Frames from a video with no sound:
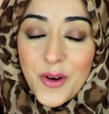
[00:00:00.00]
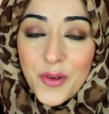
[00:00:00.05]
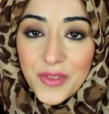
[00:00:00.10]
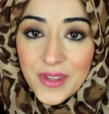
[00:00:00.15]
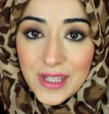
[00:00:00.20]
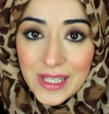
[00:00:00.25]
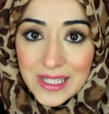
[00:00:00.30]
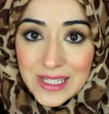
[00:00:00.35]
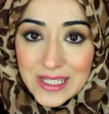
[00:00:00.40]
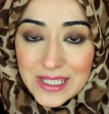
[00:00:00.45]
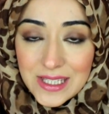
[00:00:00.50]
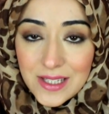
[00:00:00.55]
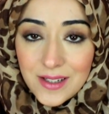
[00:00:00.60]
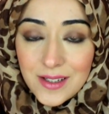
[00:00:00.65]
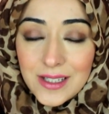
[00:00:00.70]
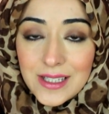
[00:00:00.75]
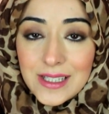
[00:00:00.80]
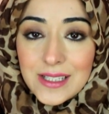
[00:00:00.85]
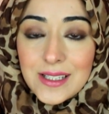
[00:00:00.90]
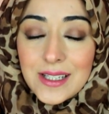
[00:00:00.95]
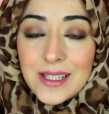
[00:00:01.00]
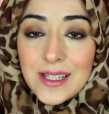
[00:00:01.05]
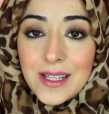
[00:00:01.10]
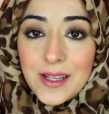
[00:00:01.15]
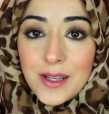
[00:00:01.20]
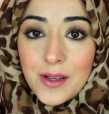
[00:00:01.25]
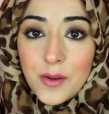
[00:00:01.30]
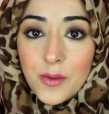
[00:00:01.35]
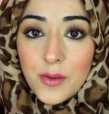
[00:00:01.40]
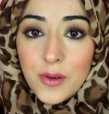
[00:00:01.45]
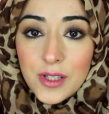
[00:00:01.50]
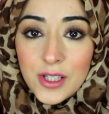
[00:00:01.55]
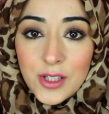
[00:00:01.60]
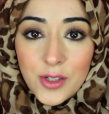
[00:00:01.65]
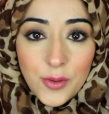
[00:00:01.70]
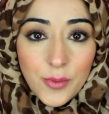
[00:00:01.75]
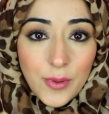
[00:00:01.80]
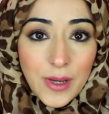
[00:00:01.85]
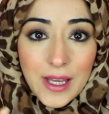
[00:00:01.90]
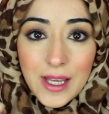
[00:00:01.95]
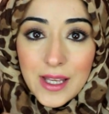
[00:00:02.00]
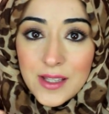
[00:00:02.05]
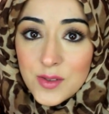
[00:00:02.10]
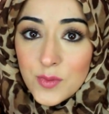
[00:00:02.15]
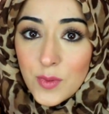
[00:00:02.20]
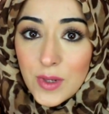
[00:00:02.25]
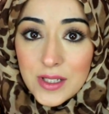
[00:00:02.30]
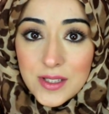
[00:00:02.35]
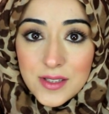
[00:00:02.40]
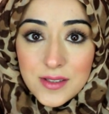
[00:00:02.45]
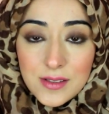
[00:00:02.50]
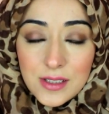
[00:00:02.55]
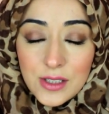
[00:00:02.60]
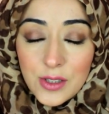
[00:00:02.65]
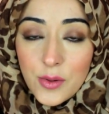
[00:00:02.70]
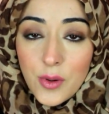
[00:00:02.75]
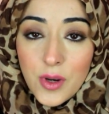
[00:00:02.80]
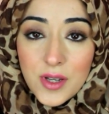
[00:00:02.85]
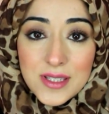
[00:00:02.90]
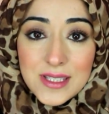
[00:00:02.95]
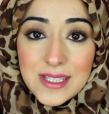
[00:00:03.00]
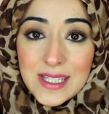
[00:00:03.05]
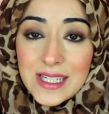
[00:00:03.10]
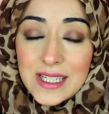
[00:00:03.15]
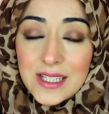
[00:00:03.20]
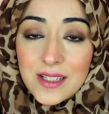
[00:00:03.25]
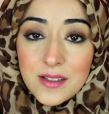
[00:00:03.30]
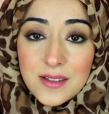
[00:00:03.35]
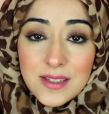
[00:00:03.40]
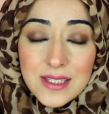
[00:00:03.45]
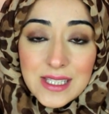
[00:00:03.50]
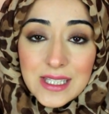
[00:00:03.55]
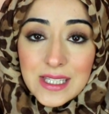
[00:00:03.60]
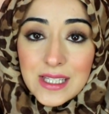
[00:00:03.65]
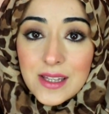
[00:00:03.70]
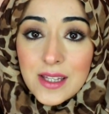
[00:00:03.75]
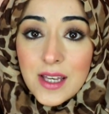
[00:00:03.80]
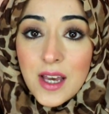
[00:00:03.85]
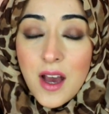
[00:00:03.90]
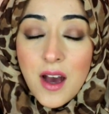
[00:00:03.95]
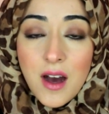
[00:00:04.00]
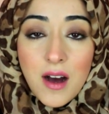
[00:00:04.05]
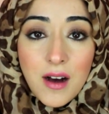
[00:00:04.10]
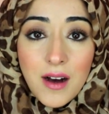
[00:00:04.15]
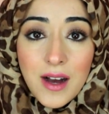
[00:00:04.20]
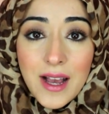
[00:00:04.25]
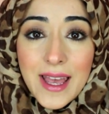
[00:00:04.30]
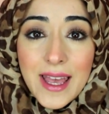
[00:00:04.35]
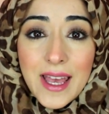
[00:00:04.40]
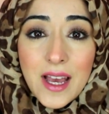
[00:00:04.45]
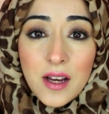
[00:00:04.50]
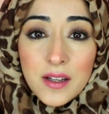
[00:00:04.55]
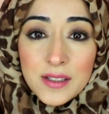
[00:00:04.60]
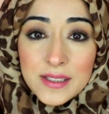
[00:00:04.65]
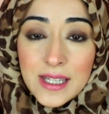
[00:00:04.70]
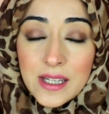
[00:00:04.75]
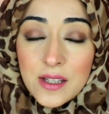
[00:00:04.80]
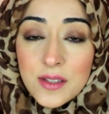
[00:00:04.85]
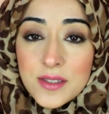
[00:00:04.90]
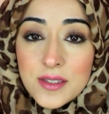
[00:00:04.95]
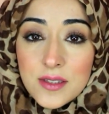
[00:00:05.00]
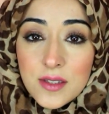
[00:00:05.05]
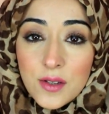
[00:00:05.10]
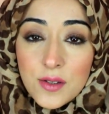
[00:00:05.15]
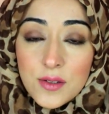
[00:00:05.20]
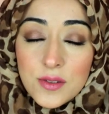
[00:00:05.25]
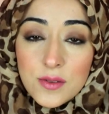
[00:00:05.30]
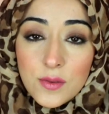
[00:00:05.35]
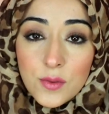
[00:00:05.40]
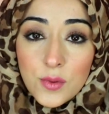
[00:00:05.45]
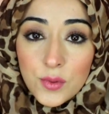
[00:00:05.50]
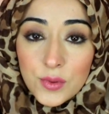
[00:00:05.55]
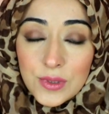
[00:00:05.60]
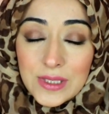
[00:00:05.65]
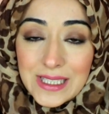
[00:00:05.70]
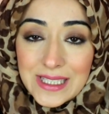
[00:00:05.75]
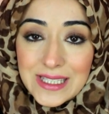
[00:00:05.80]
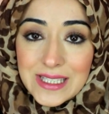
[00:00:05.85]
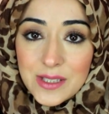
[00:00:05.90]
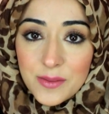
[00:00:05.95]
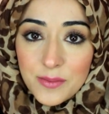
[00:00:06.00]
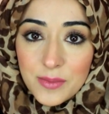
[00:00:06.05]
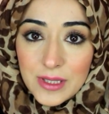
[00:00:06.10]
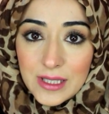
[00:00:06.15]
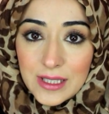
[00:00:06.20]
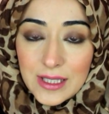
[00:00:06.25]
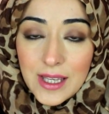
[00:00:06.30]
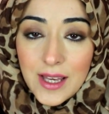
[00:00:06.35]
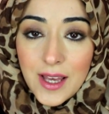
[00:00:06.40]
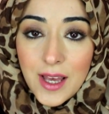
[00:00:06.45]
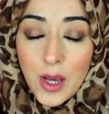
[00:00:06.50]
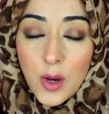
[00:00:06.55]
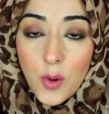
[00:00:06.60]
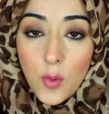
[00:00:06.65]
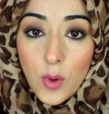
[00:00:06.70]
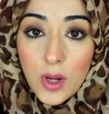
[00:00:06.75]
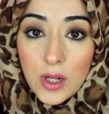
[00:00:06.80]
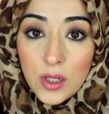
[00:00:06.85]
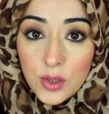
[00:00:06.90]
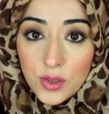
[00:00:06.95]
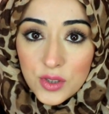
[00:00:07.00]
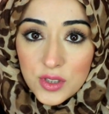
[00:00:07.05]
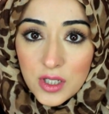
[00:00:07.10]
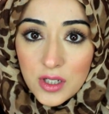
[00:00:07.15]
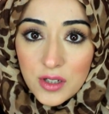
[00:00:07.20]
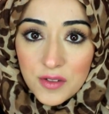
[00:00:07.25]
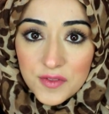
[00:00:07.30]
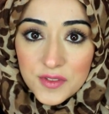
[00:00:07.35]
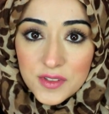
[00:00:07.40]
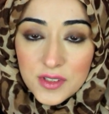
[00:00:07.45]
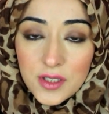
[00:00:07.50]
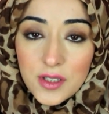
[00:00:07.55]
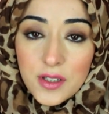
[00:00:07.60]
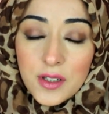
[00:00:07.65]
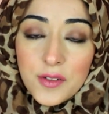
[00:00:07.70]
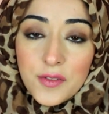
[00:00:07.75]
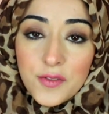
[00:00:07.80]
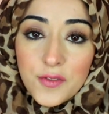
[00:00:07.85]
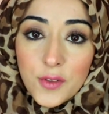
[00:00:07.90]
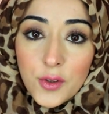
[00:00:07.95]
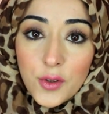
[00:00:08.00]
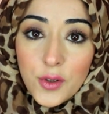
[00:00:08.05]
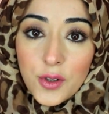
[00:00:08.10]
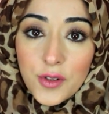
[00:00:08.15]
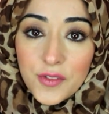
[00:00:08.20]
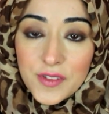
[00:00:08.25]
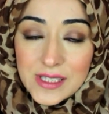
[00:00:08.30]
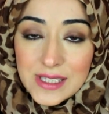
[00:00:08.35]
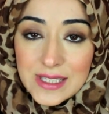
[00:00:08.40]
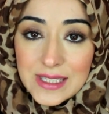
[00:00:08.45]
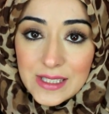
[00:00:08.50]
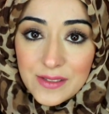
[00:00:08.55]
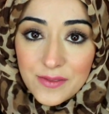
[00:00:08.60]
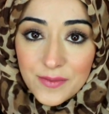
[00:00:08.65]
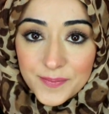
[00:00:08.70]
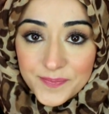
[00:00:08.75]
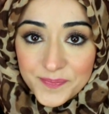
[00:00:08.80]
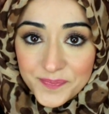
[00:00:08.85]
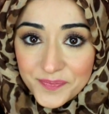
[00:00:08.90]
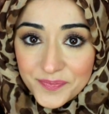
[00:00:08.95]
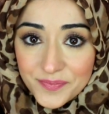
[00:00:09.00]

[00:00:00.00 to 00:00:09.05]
on the inside, you know, as well as, you know, our skin, our teeth, our hair, our nails. Those all need to be well looked after for, obviously,